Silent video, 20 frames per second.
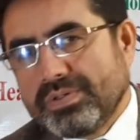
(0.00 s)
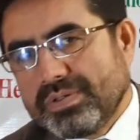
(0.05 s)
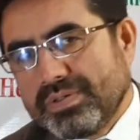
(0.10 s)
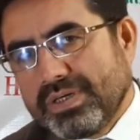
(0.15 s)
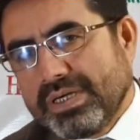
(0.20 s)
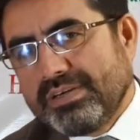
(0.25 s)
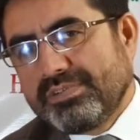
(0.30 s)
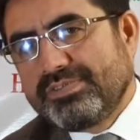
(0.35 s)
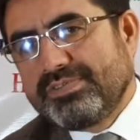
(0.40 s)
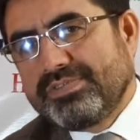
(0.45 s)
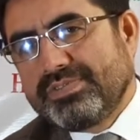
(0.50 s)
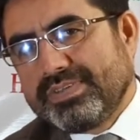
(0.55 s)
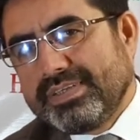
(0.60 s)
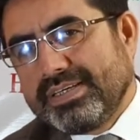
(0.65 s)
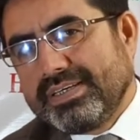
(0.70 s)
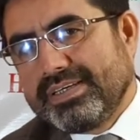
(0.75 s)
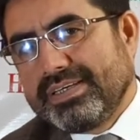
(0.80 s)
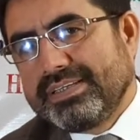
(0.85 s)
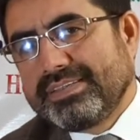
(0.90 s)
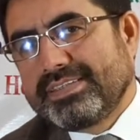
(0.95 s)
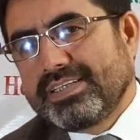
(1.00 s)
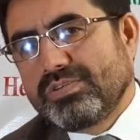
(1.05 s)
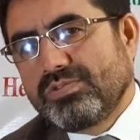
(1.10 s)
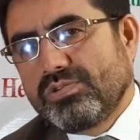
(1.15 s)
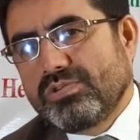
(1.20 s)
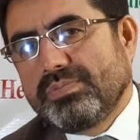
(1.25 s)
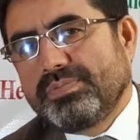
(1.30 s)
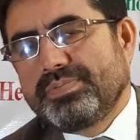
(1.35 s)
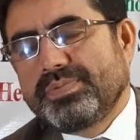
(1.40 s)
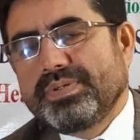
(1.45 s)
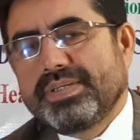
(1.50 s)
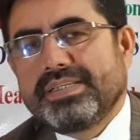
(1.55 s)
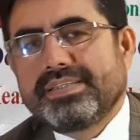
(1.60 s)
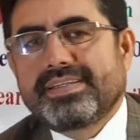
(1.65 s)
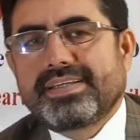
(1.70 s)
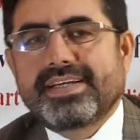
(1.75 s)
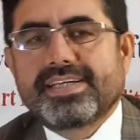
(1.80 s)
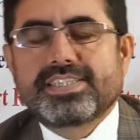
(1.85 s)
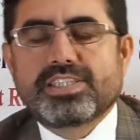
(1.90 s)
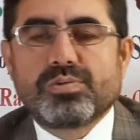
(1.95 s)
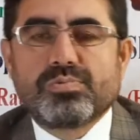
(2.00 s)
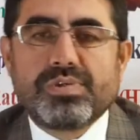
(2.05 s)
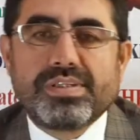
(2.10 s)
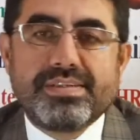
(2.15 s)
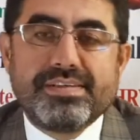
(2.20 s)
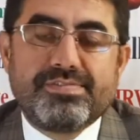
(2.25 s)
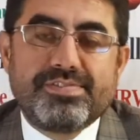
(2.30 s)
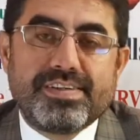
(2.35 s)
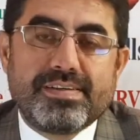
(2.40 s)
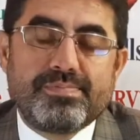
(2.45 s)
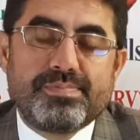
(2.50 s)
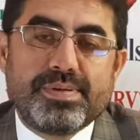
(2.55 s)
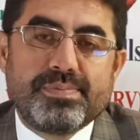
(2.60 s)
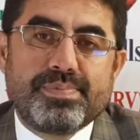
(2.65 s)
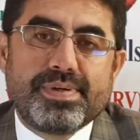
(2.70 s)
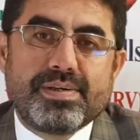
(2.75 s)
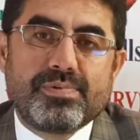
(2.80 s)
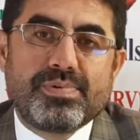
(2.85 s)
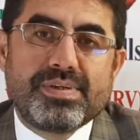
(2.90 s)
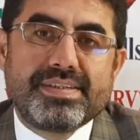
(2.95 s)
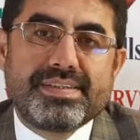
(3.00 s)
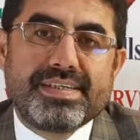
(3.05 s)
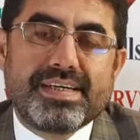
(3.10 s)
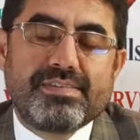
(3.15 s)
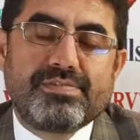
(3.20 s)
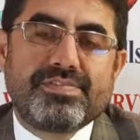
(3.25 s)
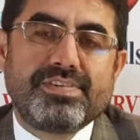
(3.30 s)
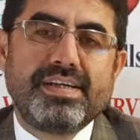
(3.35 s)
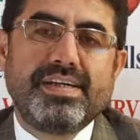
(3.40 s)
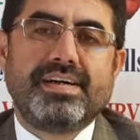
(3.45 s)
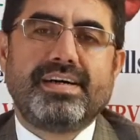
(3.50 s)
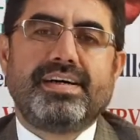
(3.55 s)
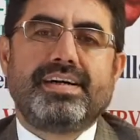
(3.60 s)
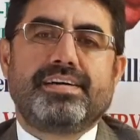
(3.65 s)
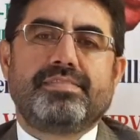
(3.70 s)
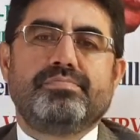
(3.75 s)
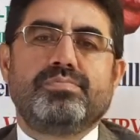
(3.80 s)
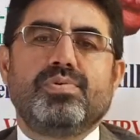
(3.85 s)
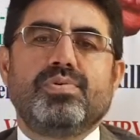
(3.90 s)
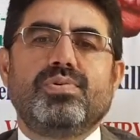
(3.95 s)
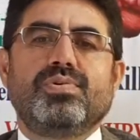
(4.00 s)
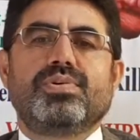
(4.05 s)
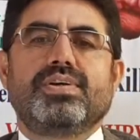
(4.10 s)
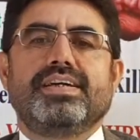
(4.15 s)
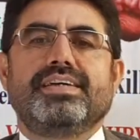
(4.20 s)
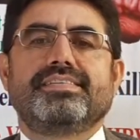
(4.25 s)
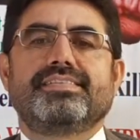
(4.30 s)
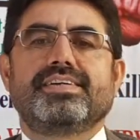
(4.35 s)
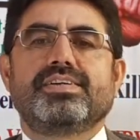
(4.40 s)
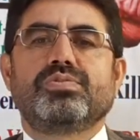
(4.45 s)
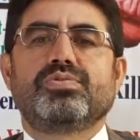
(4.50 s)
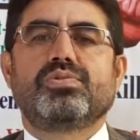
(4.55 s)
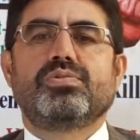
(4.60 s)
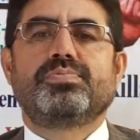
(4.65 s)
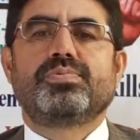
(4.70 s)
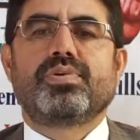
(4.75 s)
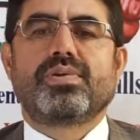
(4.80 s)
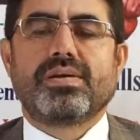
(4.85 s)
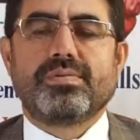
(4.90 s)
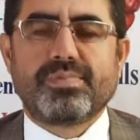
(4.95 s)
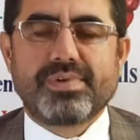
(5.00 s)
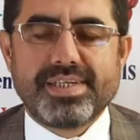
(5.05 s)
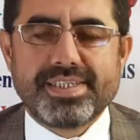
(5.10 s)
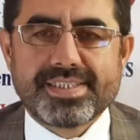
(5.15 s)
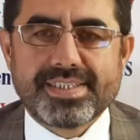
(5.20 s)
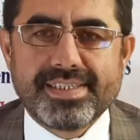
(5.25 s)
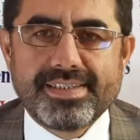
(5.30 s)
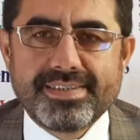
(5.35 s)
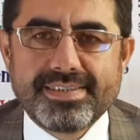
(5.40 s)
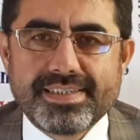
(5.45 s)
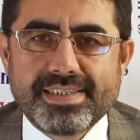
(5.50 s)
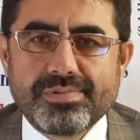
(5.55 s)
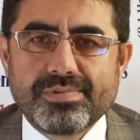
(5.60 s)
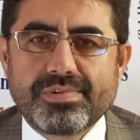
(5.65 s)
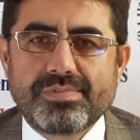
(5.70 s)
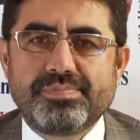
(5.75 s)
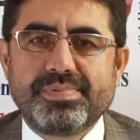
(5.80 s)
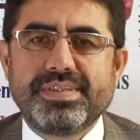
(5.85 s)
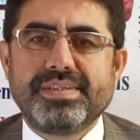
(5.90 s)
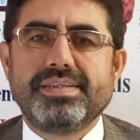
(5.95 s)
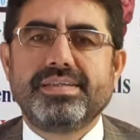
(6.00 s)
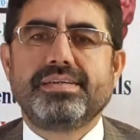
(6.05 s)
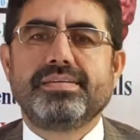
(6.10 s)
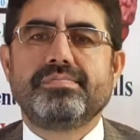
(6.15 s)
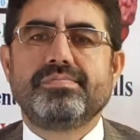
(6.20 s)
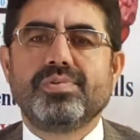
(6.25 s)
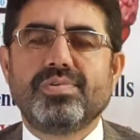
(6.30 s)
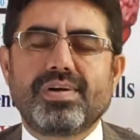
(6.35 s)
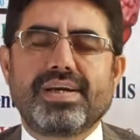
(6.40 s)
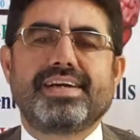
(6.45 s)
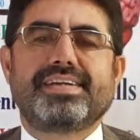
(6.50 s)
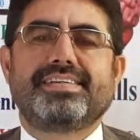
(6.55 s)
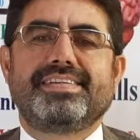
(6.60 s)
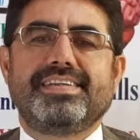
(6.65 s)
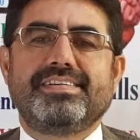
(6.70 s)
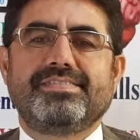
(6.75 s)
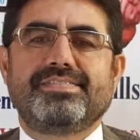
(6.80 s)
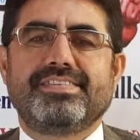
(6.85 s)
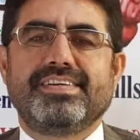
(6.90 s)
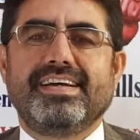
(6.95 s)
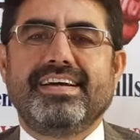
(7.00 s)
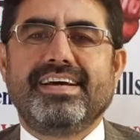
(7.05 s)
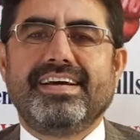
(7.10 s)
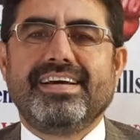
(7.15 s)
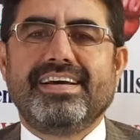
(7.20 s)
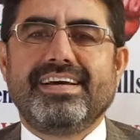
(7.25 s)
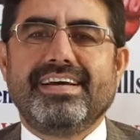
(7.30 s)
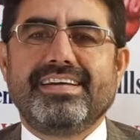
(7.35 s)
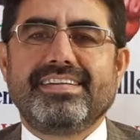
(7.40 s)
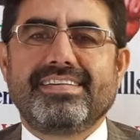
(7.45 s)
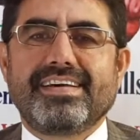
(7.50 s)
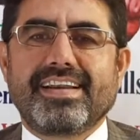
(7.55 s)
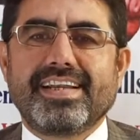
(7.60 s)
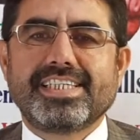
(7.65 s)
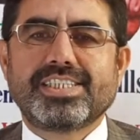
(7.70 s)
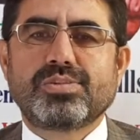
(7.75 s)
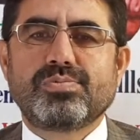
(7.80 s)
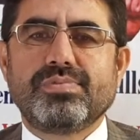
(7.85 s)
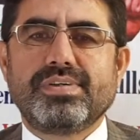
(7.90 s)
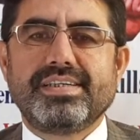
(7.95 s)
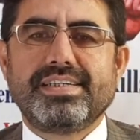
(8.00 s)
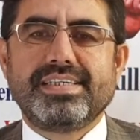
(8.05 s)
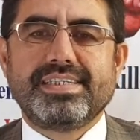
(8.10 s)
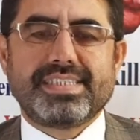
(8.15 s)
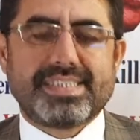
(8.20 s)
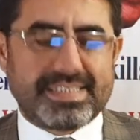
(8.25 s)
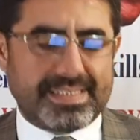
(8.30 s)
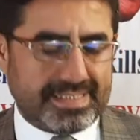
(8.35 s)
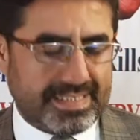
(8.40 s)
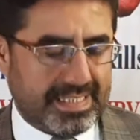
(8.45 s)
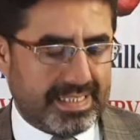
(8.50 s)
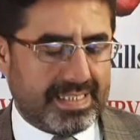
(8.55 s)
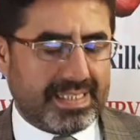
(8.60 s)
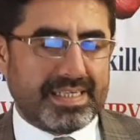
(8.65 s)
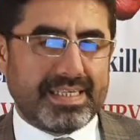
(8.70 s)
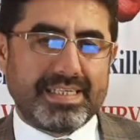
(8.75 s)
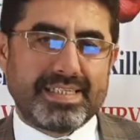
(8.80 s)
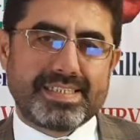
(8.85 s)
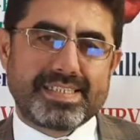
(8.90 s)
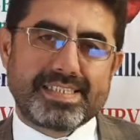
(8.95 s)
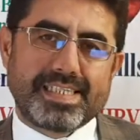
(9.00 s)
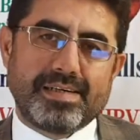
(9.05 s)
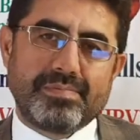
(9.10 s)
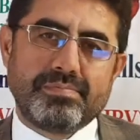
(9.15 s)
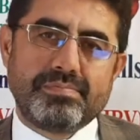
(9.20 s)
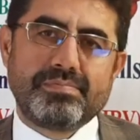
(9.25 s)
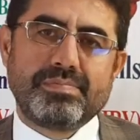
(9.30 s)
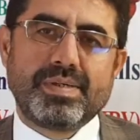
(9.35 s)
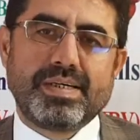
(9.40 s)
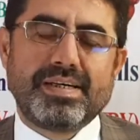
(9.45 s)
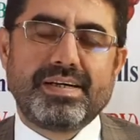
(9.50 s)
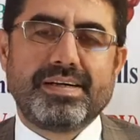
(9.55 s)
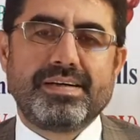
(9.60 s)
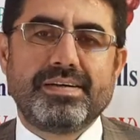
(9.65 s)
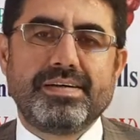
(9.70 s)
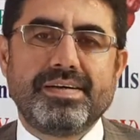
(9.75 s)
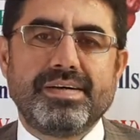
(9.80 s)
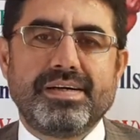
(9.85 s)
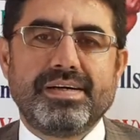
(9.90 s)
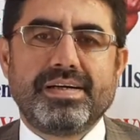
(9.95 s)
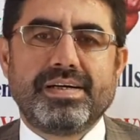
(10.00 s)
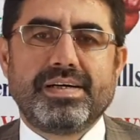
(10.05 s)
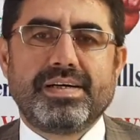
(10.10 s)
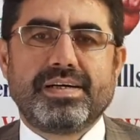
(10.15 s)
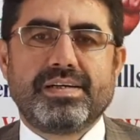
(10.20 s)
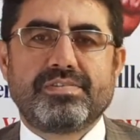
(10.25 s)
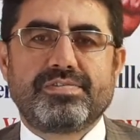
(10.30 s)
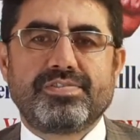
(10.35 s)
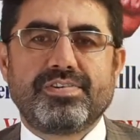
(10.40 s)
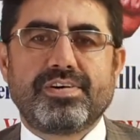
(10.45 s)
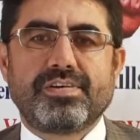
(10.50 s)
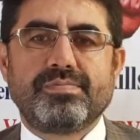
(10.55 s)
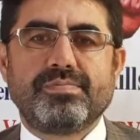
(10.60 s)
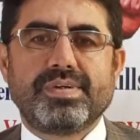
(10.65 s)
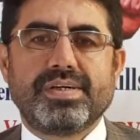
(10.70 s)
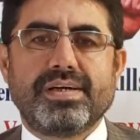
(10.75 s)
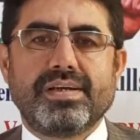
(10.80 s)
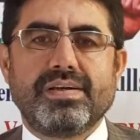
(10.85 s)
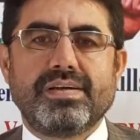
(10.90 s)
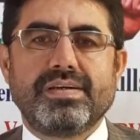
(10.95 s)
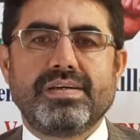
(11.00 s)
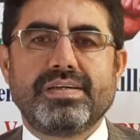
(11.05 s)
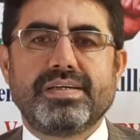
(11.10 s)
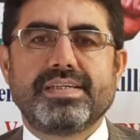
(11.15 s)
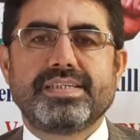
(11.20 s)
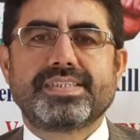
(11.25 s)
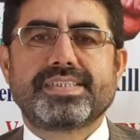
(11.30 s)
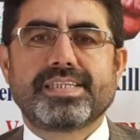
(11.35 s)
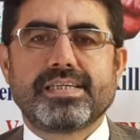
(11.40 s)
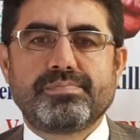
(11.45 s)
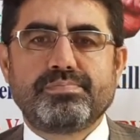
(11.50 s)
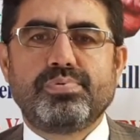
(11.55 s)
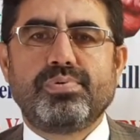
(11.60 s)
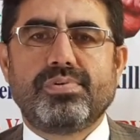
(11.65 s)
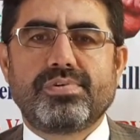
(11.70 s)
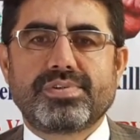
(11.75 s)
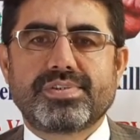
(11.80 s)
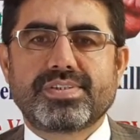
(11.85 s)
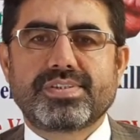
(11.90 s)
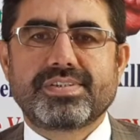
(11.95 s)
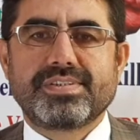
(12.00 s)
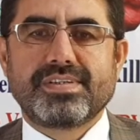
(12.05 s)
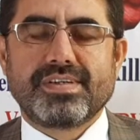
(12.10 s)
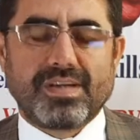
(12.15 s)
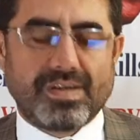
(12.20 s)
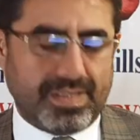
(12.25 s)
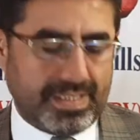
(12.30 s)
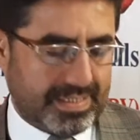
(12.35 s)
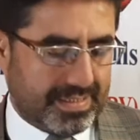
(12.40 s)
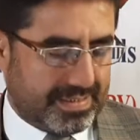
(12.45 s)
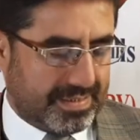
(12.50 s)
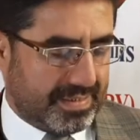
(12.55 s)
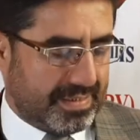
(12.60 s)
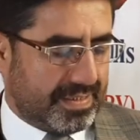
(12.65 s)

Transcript: have intergroup interaction with different people, when they have more intergroup collaboration, they would be more active. And the last one is some formal supports, like